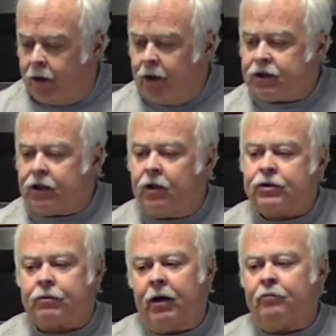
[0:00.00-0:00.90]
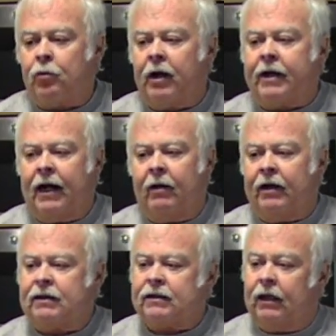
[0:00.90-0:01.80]
You should use 3 or 4
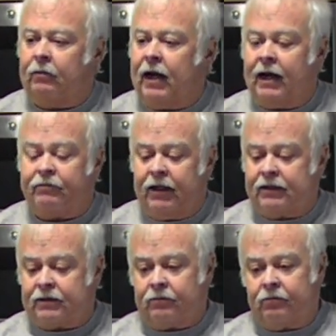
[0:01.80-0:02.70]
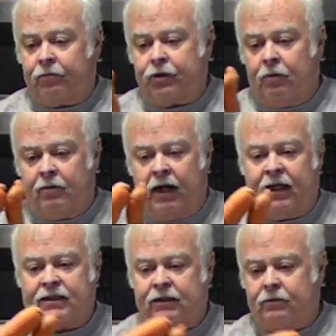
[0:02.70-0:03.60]
carrots. I have these
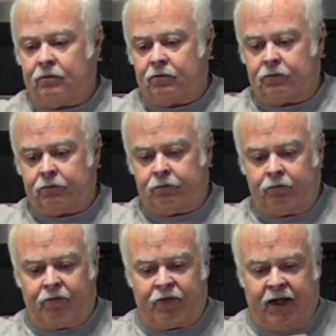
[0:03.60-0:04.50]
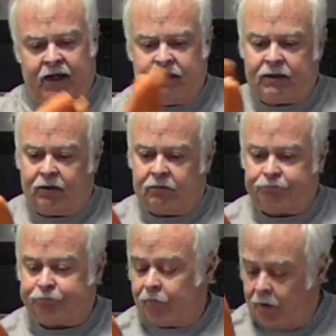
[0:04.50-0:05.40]
humongous things
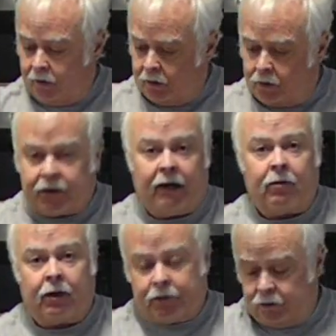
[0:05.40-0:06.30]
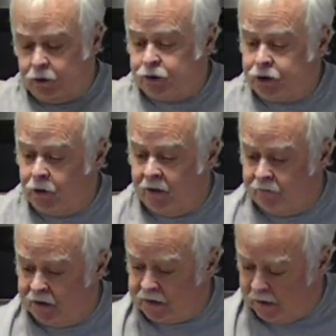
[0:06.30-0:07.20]
that I'm going to use 2 of
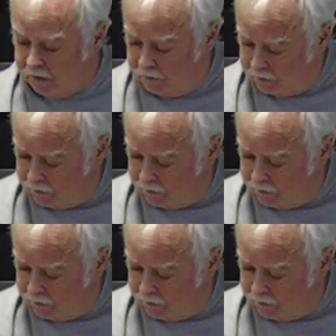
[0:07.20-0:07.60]
them instead.